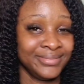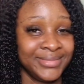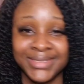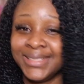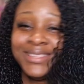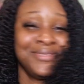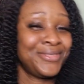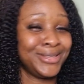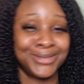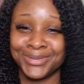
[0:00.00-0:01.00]
it's a
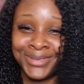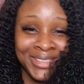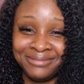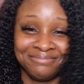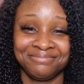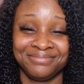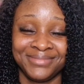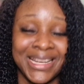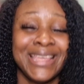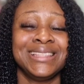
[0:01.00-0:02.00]
different story.
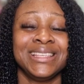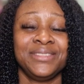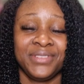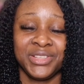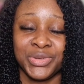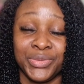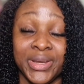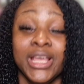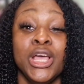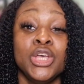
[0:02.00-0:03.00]
Like, it's a different story.